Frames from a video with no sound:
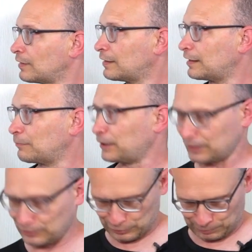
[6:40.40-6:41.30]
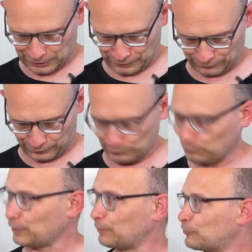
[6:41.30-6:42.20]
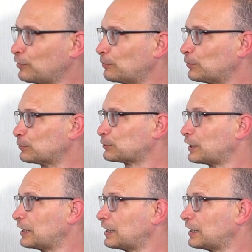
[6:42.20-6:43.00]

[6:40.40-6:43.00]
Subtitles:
There might have just been a fluke, them trebles.